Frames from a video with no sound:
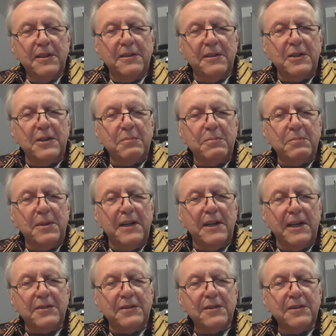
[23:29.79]
DSP
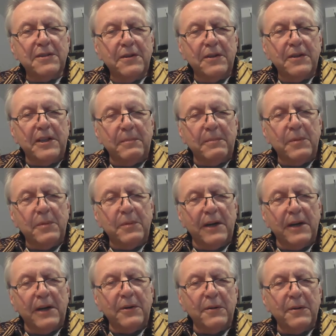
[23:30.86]
has number
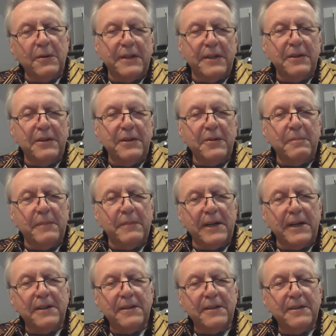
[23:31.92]
one already on the
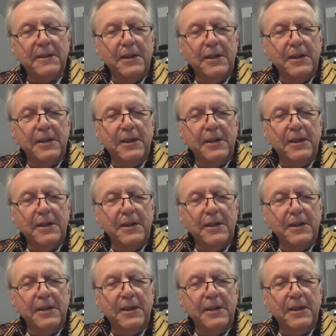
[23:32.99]
market.